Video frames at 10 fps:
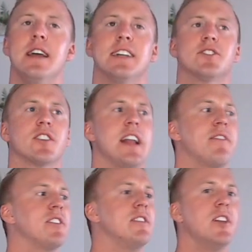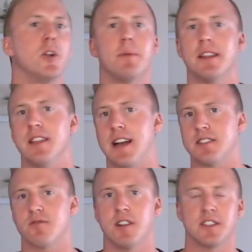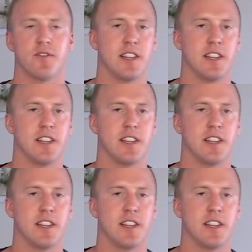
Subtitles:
is they're going to have a little bit less risk for